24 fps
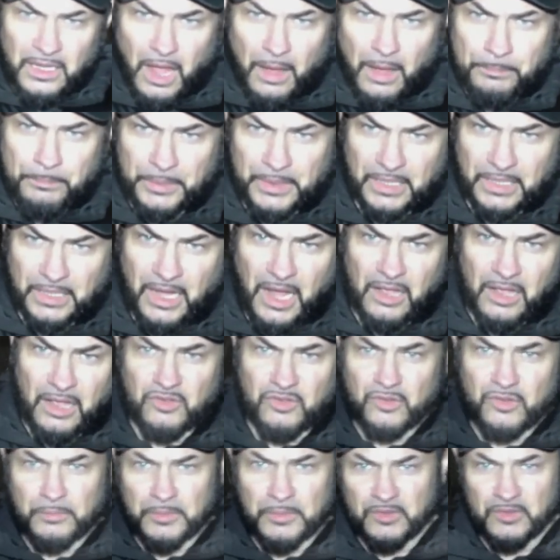Couple of
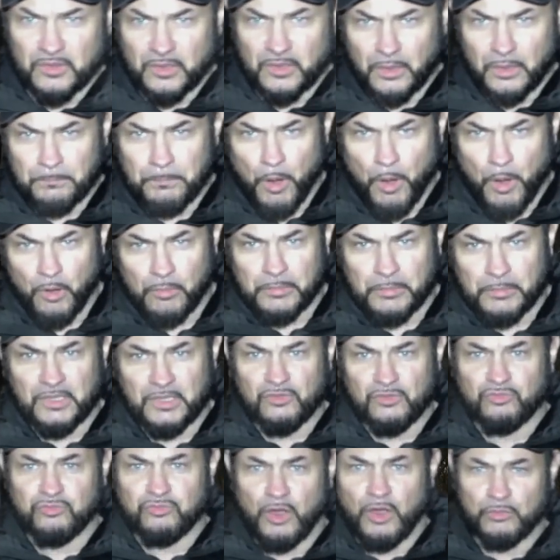customers at the bottom of
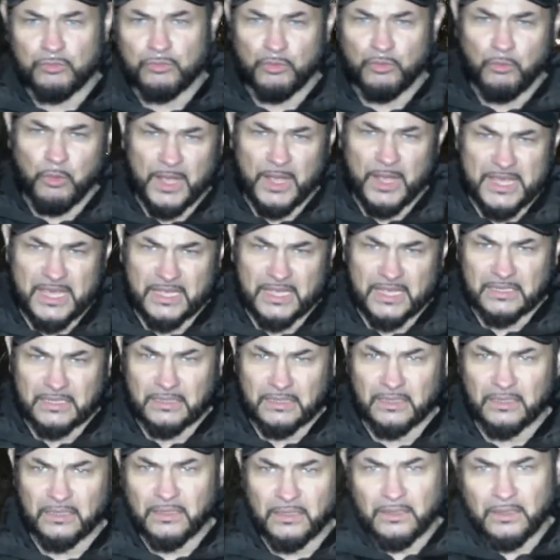this road waiting,
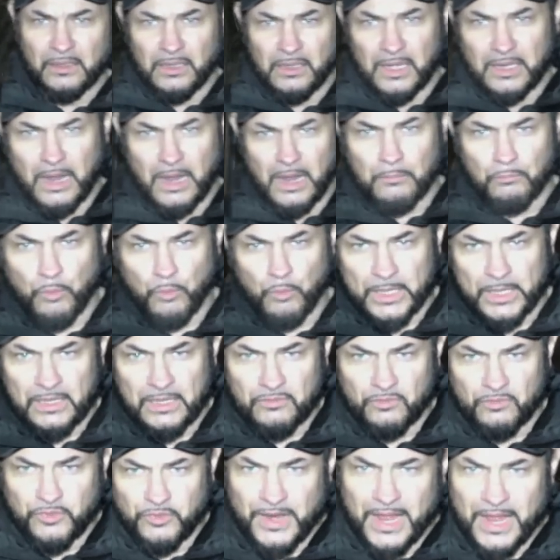and I'm
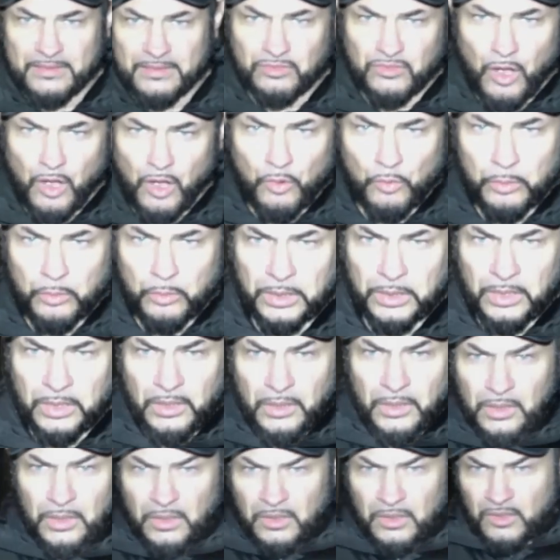waiting for that dough.
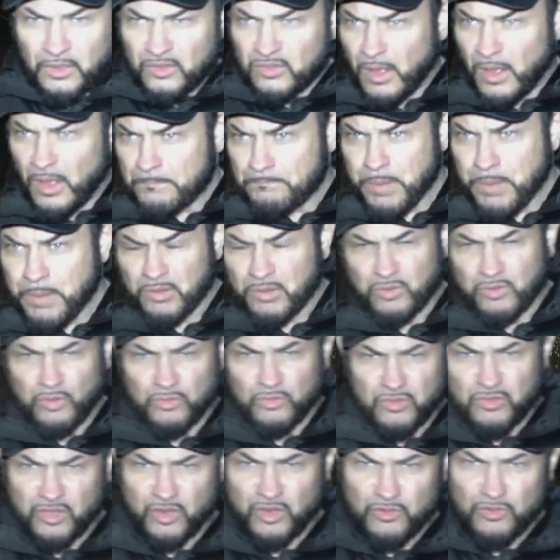So I bust
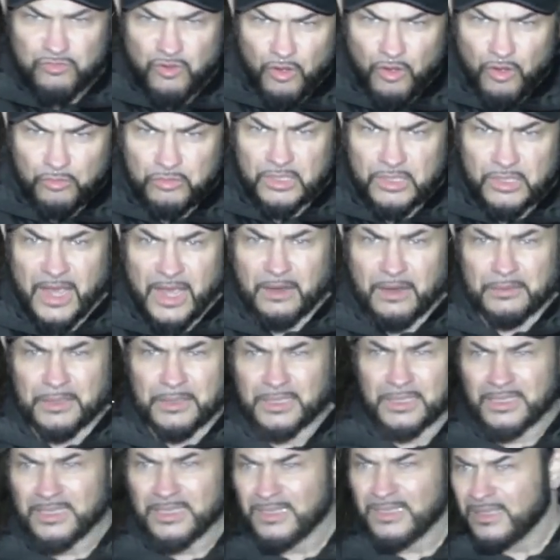onto the road now.
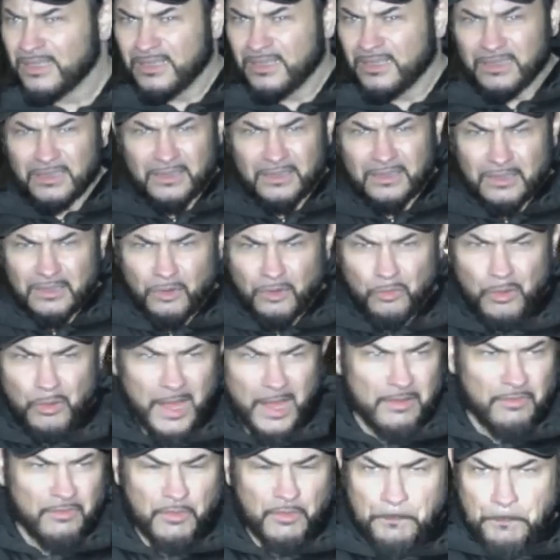All
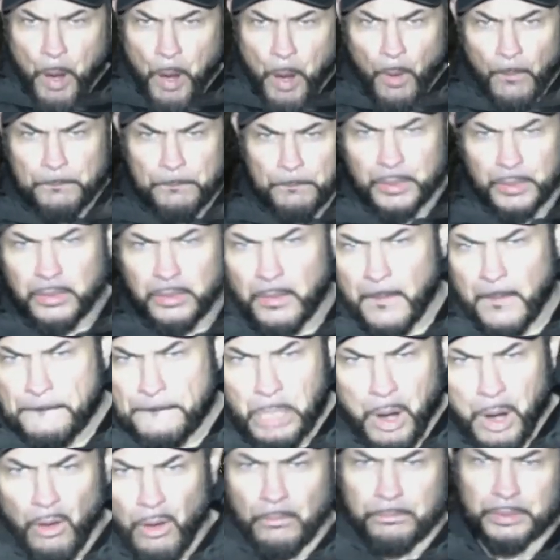I hear is pop,
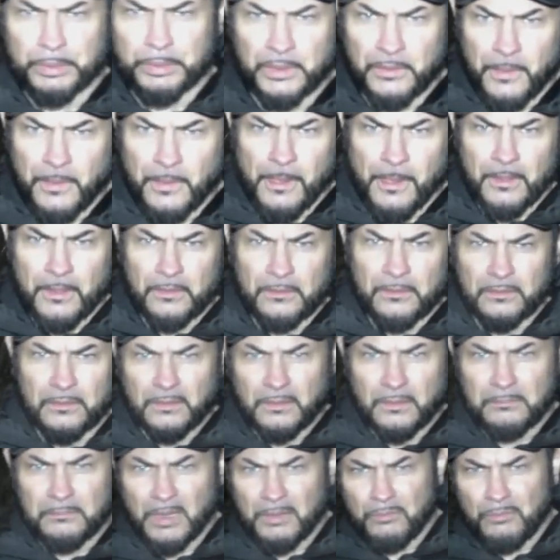pop.
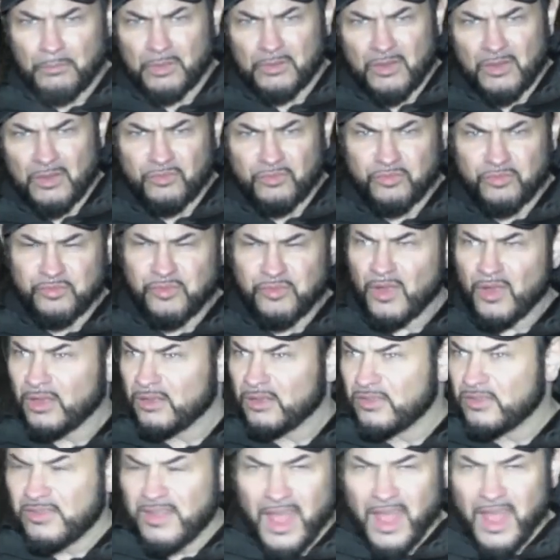I'm like, what the
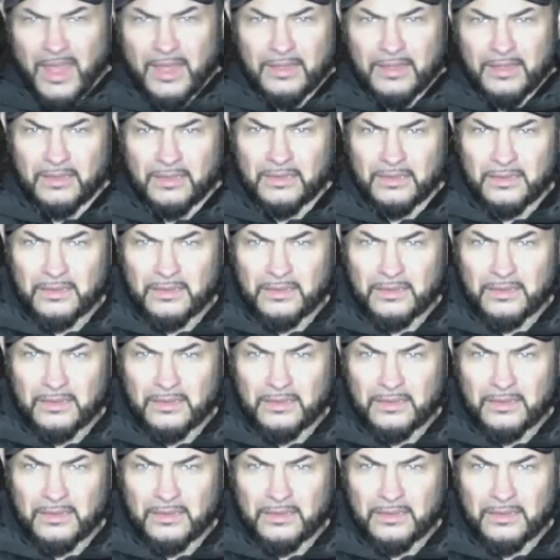fuck's that?